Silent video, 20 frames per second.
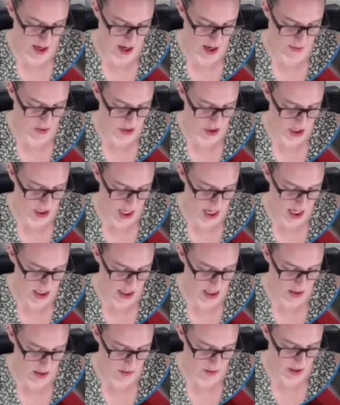I have shared
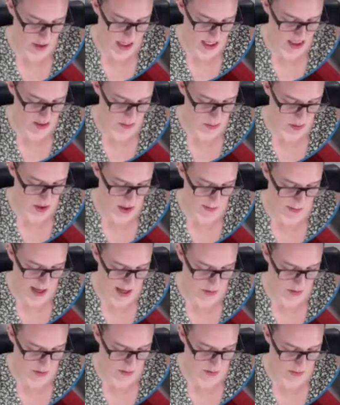it a reasonable
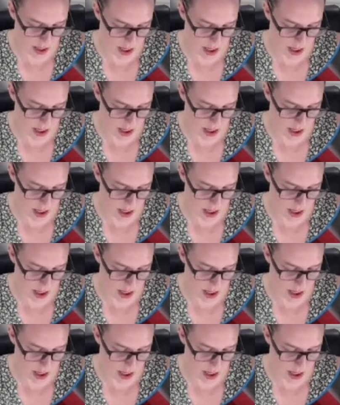amount,